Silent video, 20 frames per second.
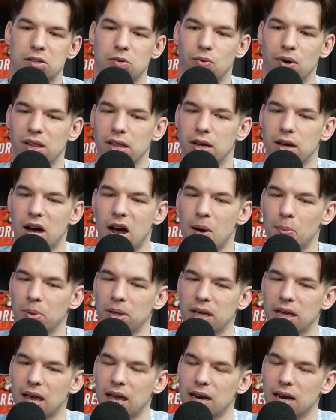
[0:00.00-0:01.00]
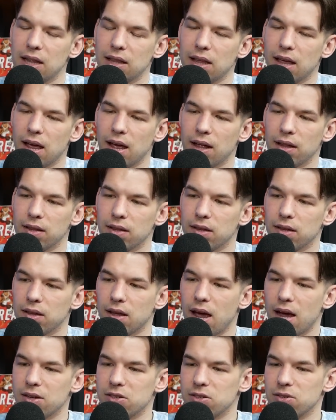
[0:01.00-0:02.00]
really complicated. And
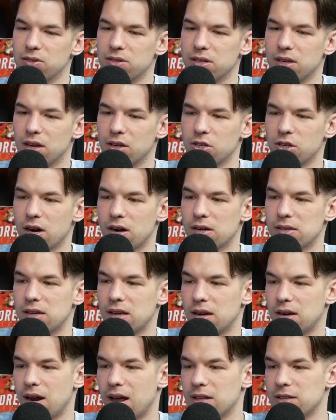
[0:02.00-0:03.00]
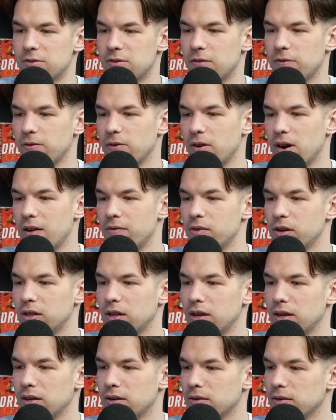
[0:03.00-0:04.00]
as you said, Šaras had an answer for
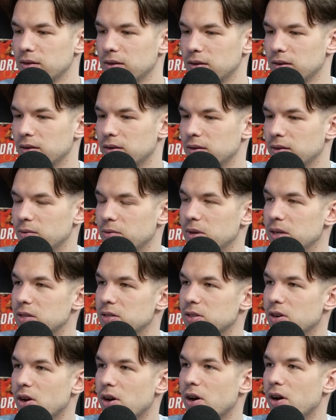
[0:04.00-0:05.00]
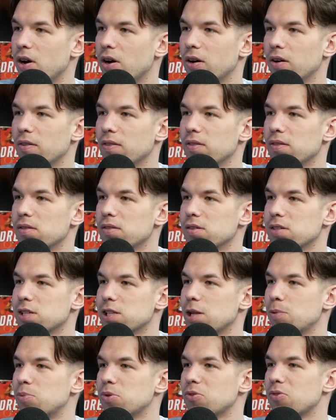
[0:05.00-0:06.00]
everything. We saw
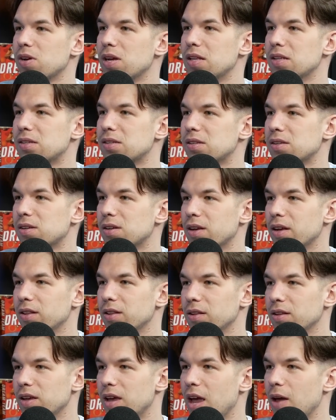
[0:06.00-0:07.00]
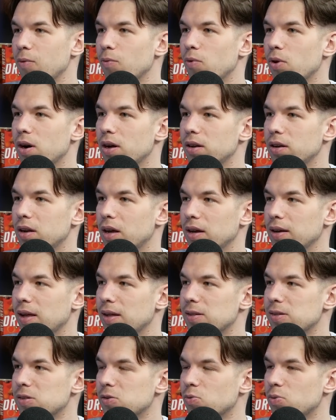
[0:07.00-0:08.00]
slip screens in game 1
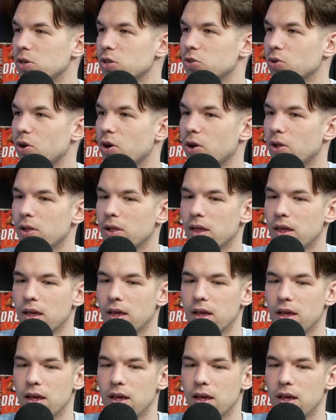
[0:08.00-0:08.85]
against Twitch Hall.